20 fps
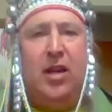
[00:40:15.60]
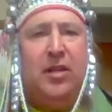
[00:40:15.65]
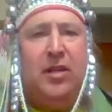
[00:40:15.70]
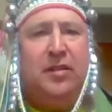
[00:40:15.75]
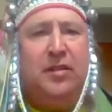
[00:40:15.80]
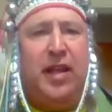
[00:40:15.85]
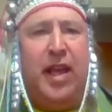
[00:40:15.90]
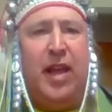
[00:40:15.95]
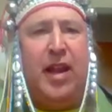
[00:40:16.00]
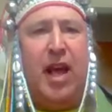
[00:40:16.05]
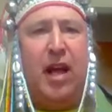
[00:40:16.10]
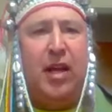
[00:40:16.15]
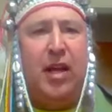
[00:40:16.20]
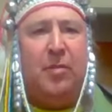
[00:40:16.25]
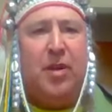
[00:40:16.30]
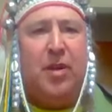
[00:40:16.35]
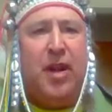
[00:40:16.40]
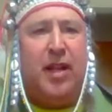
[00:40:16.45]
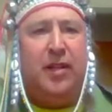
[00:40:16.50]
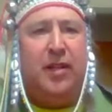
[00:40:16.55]
understand. How
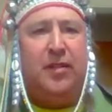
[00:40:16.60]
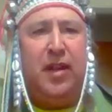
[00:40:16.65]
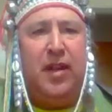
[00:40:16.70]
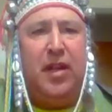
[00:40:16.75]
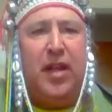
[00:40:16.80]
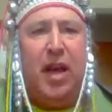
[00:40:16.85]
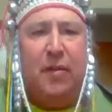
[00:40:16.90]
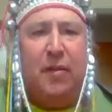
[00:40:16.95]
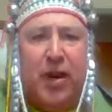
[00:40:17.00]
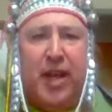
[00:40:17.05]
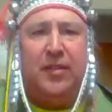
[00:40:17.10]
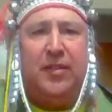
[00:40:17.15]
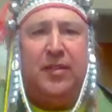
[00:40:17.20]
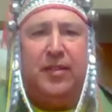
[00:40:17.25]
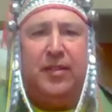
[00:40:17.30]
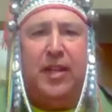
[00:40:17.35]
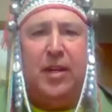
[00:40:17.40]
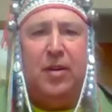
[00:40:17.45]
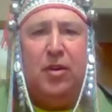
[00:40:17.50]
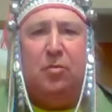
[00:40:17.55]
come you're not singing? Everyone has
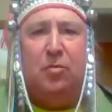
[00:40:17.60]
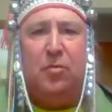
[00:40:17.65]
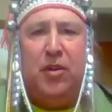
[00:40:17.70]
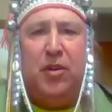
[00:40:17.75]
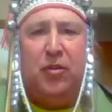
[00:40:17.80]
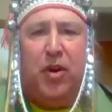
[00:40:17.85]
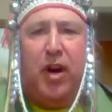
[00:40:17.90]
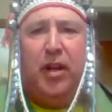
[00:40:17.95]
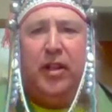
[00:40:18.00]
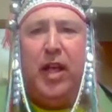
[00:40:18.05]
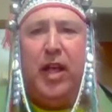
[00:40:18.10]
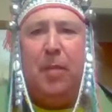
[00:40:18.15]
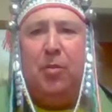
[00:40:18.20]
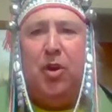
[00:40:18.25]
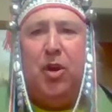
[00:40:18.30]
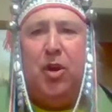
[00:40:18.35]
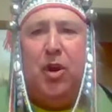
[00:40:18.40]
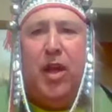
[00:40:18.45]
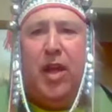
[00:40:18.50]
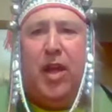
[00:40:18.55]
to sing with me. Start
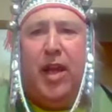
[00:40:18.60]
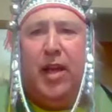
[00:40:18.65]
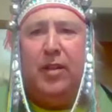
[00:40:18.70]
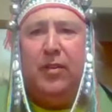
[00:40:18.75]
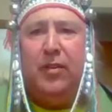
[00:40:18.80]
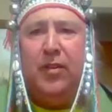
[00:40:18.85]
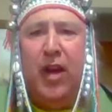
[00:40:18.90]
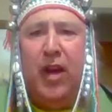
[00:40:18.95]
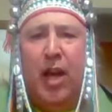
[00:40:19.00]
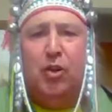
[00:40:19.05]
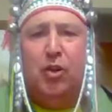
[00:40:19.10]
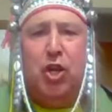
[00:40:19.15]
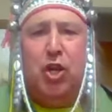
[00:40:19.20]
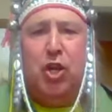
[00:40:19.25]
clapping your hands.